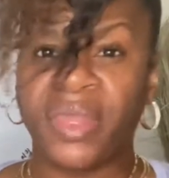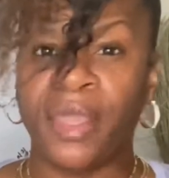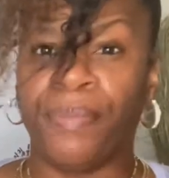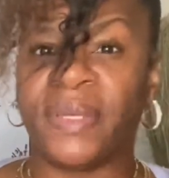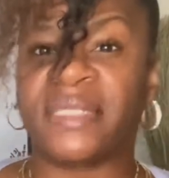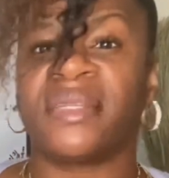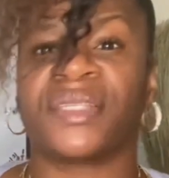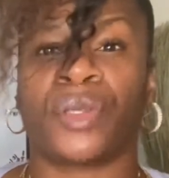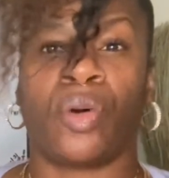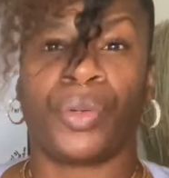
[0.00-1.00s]

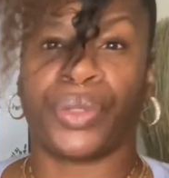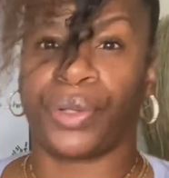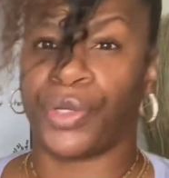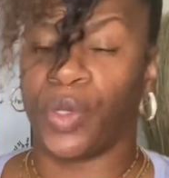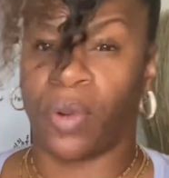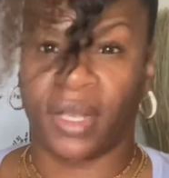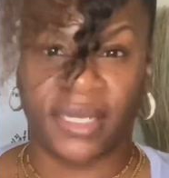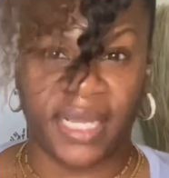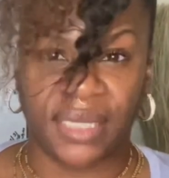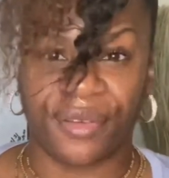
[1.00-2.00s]
business owner, you work a
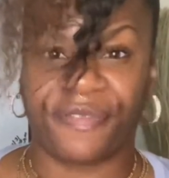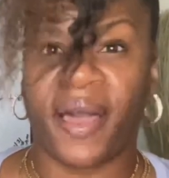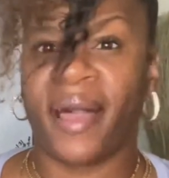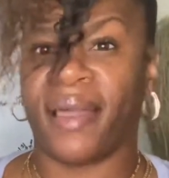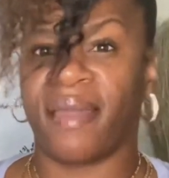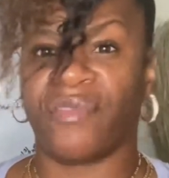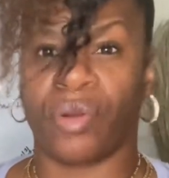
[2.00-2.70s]
9 to 5,